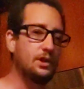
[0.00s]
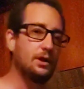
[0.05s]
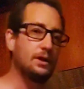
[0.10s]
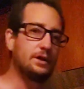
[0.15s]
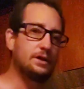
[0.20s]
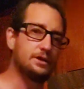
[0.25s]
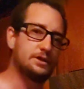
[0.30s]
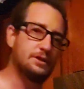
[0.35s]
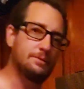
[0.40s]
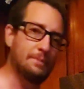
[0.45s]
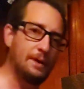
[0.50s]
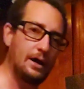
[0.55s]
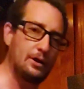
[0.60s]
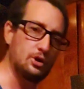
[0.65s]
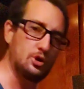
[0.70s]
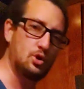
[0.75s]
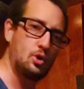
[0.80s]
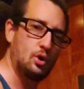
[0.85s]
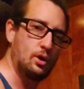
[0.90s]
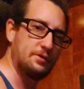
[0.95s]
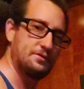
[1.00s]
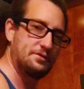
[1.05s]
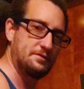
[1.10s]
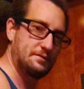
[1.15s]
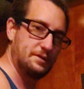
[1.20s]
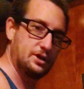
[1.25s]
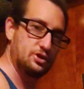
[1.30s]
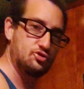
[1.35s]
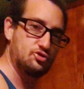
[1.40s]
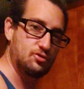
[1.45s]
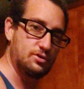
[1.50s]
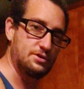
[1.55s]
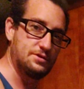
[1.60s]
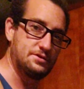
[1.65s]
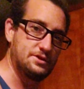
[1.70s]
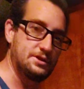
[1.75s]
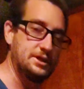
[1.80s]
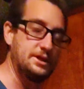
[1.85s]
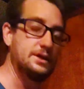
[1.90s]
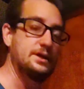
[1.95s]
Because the amount of cost of
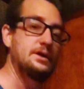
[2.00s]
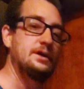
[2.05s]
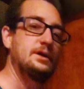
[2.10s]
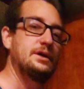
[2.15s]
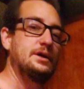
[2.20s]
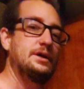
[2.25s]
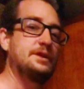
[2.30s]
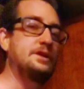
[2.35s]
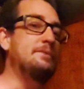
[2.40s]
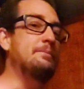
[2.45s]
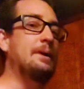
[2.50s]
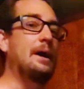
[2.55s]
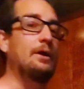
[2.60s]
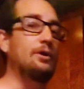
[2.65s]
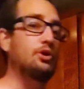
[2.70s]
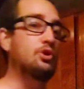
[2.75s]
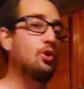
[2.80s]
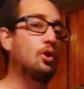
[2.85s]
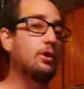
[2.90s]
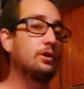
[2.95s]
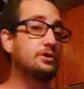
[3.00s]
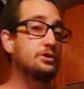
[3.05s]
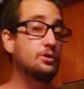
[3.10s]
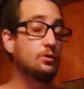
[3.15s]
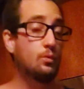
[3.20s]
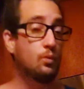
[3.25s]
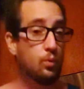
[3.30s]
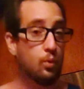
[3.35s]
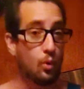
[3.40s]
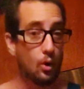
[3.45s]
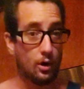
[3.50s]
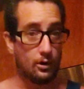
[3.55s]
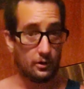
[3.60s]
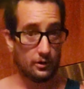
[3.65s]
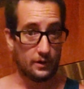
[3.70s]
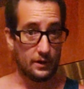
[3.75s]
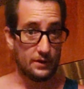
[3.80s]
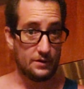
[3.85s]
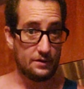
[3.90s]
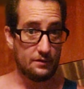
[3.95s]
electricity, the amount of cost of
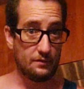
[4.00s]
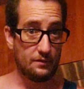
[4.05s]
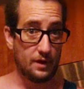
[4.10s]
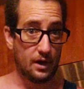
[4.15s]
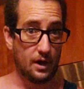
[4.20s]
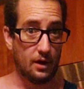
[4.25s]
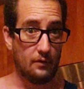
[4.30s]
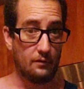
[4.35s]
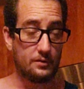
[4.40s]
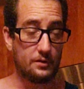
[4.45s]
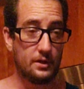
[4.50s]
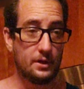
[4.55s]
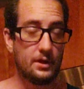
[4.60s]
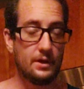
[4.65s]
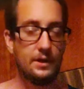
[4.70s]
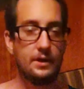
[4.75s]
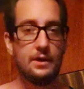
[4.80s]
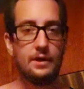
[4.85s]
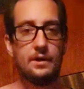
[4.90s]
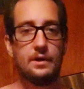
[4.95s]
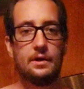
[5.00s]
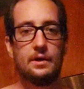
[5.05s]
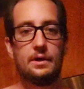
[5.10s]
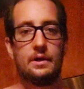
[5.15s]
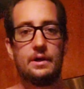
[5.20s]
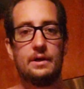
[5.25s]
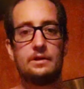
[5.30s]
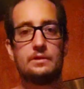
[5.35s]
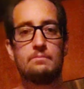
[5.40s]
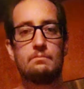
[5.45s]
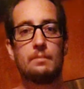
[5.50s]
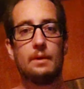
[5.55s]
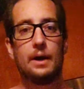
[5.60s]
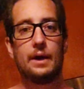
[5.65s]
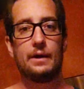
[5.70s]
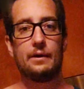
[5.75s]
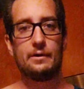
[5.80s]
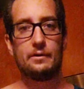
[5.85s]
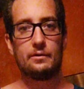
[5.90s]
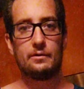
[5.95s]
water that's involved is
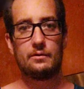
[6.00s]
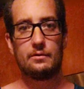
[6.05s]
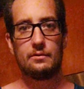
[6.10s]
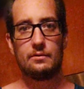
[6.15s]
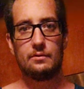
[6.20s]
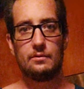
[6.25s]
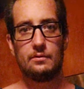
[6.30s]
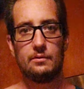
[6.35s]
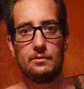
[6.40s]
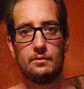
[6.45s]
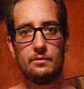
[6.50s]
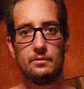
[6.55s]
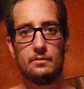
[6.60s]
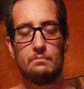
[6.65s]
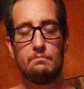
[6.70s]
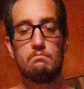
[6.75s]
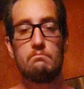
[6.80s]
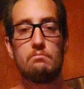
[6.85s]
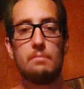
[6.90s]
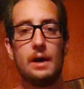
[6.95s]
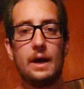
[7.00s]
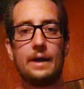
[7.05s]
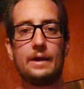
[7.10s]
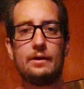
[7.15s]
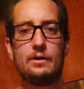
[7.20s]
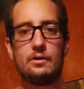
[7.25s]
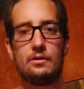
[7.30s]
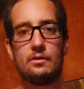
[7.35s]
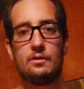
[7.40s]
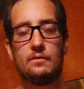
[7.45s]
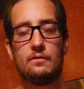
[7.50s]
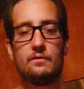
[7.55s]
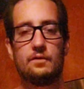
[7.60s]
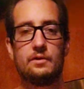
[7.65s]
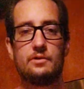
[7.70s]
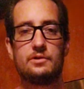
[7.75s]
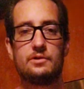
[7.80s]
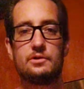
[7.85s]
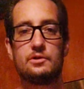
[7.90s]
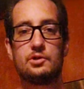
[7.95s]
minor. Minor
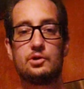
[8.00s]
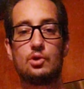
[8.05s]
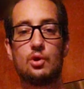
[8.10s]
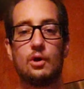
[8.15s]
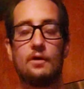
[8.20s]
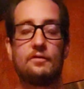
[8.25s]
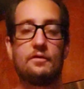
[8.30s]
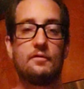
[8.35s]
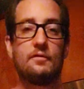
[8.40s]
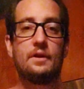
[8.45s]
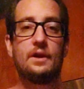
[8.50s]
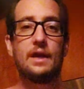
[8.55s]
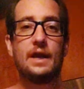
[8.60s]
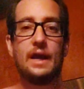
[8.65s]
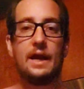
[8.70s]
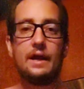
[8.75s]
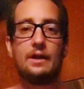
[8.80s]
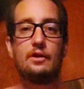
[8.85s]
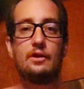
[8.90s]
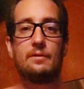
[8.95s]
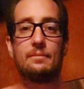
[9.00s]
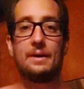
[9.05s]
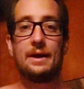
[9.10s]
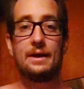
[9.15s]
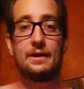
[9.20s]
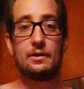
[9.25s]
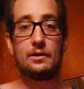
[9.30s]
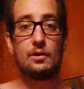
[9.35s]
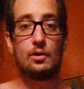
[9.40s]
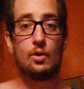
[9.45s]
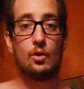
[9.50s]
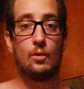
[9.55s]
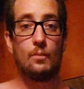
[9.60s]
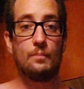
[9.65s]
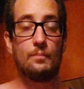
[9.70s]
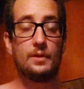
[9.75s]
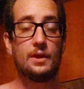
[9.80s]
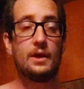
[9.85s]
versus the cost of it, and you can make it at home.